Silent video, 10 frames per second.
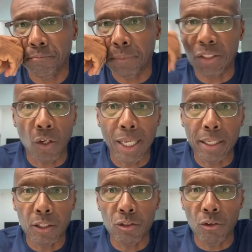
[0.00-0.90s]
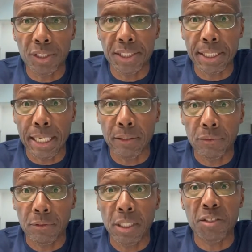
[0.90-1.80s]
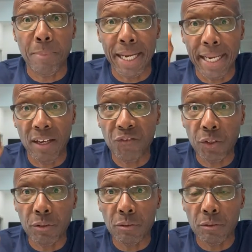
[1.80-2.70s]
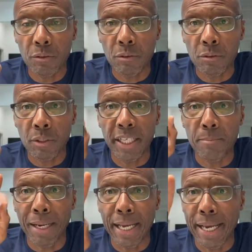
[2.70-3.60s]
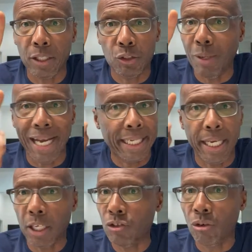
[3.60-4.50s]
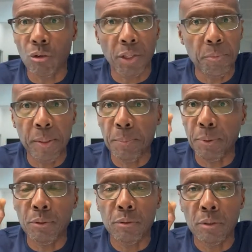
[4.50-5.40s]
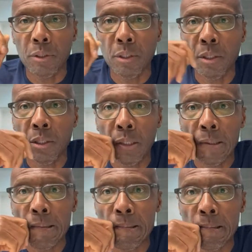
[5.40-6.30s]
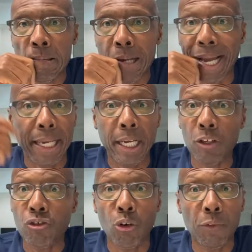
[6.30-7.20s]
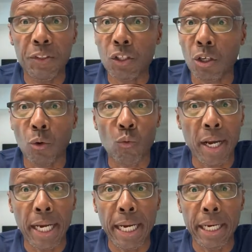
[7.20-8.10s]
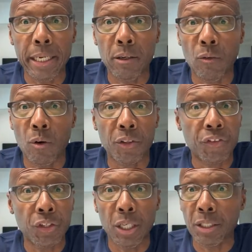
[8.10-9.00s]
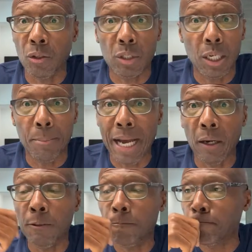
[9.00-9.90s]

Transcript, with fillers: That's all I can control in this life is my effort and my attitude. I can't control other people. I can't control if it's going to rain or the sun going to come out.